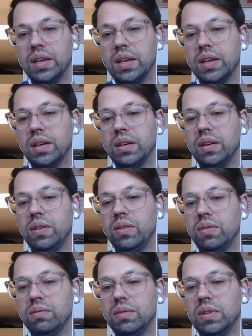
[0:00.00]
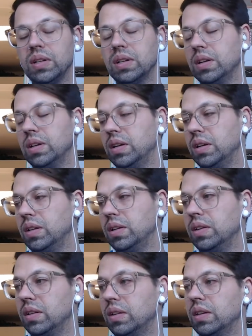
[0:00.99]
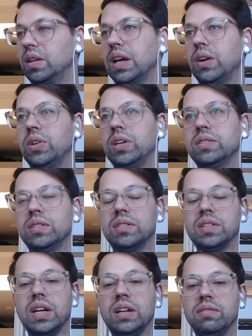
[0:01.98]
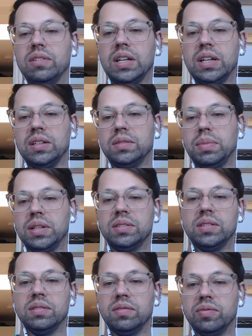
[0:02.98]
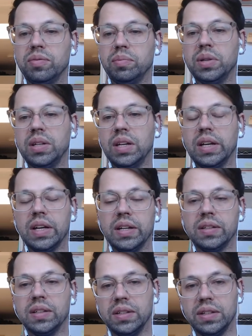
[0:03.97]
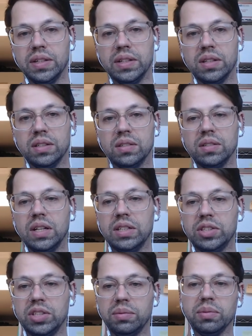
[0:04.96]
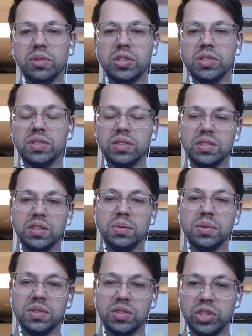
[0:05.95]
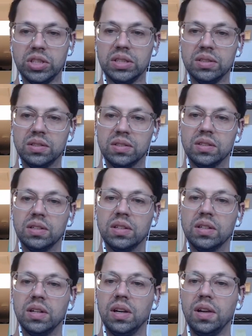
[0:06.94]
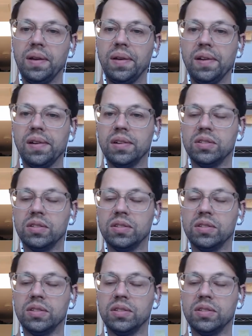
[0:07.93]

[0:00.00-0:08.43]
you know, nowadays it's not even that expensive. But yeah, it's a lot cheaper just to sequence genes. So